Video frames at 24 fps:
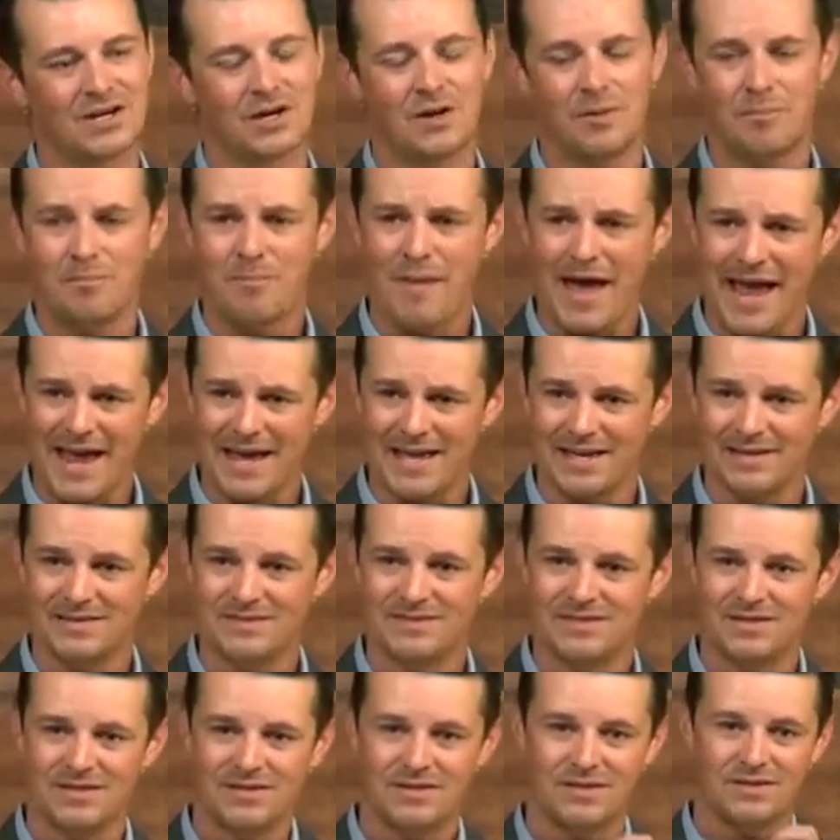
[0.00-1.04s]

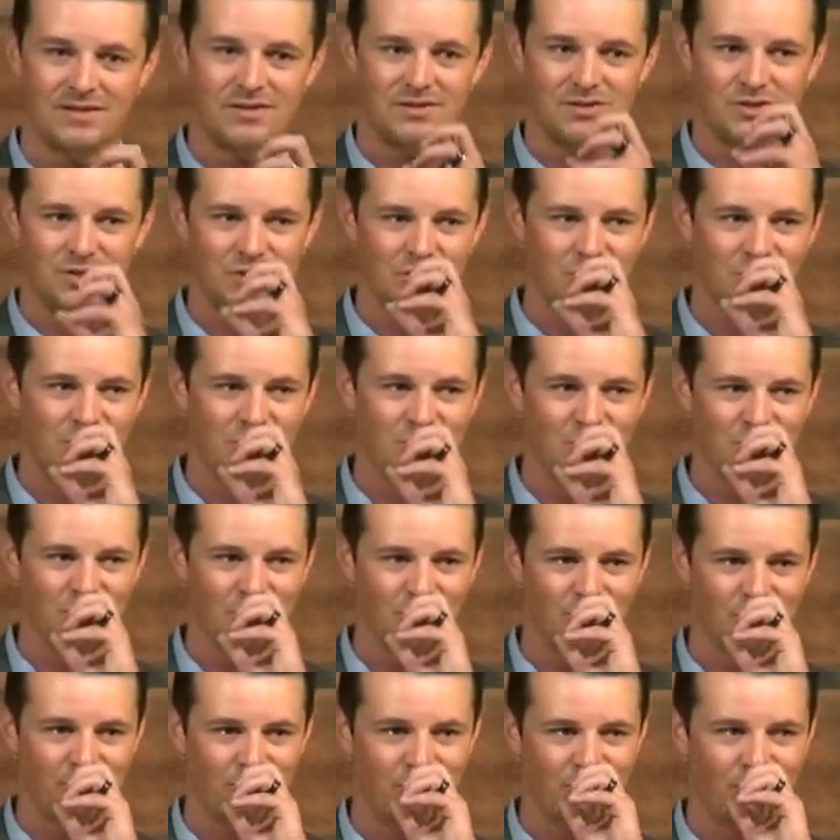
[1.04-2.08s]
command to
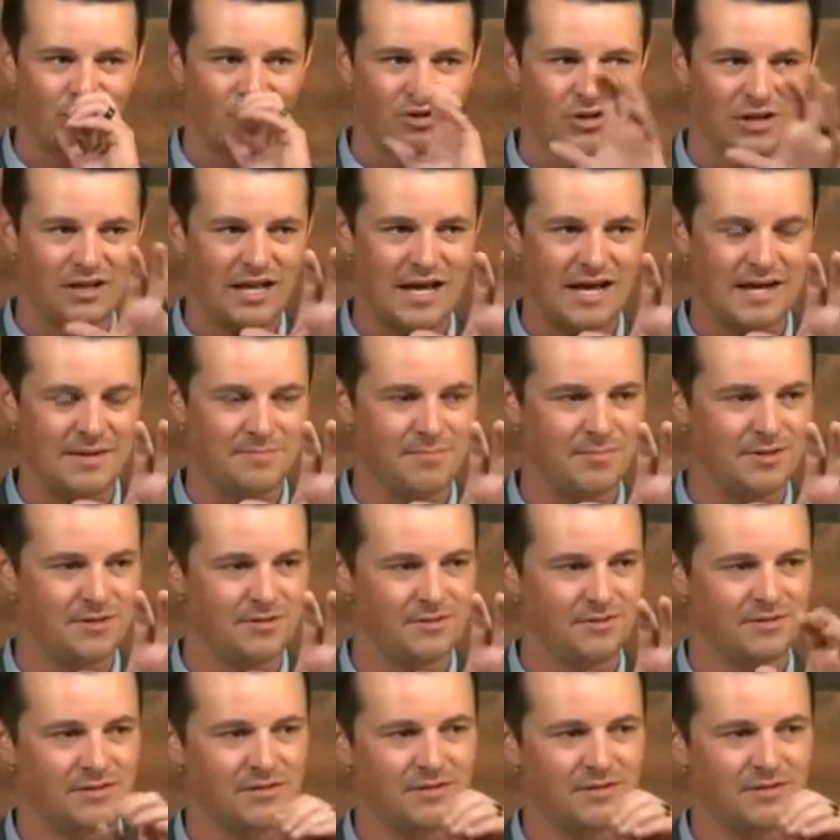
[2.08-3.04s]
proclaim,